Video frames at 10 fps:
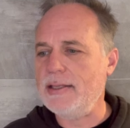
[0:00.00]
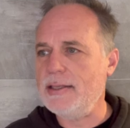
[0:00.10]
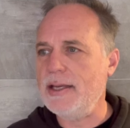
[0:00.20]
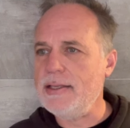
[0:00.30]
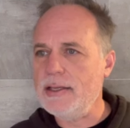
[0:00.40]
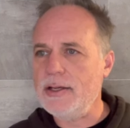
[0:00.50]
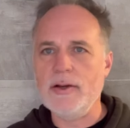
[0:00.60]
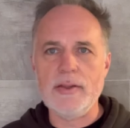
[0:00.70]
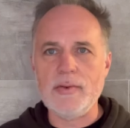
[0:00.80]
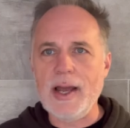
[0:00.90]
think that
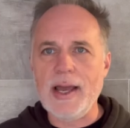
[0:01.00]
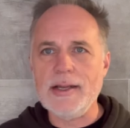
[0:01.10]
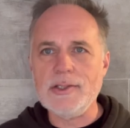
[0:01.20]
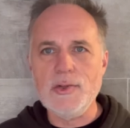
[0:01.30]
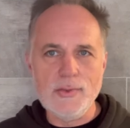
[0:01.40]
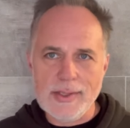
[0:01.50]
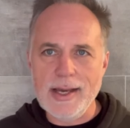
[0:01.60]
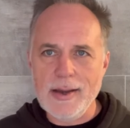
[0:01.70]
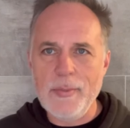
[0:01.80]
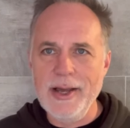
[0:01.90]
you're a threat to
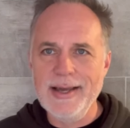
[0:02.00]
them.